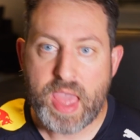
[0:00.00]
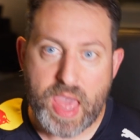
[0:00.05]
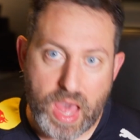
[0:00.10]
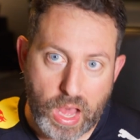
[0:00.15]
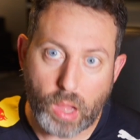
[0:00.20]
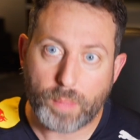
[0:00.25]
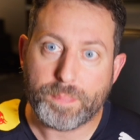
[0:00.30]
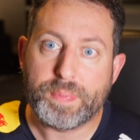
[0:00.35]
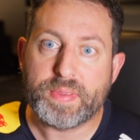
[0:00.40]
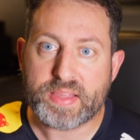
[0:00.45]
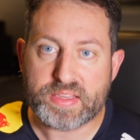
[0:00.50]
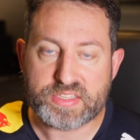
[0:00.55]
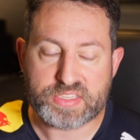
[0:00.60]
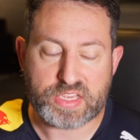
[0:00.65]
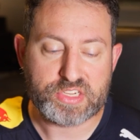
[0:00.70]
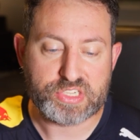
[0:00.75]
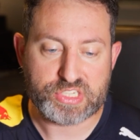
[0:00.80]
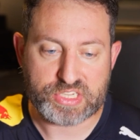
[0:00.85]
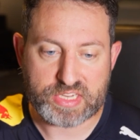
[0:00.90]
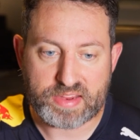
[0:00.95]
helping us
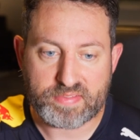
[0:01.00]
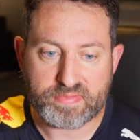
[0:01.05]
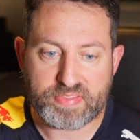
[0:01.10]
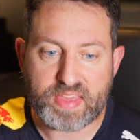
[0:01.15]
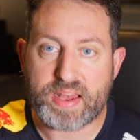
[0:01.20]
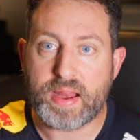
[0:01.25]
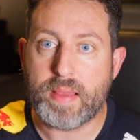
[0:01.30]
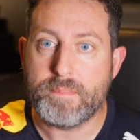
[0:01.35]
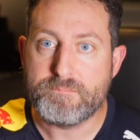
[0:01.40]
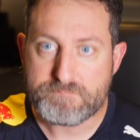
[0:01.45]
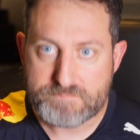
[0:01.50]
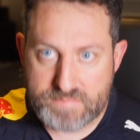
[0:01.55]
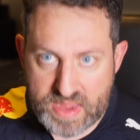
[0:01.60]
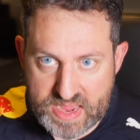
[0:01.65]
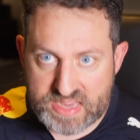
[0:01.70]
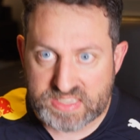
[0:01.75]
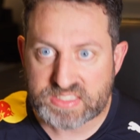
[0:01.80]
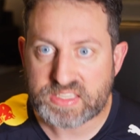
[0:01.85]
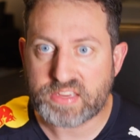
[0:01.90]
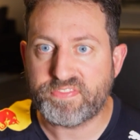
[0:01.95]
achieve that
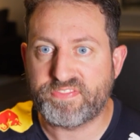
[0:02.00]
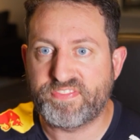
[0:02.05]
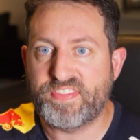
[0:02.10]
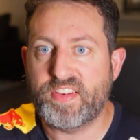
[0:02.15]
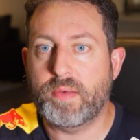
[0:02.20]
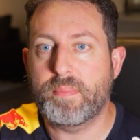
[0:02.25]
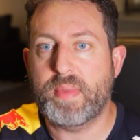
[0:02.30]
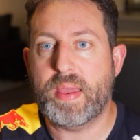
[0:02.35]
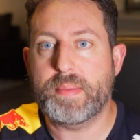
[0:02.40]
amazing film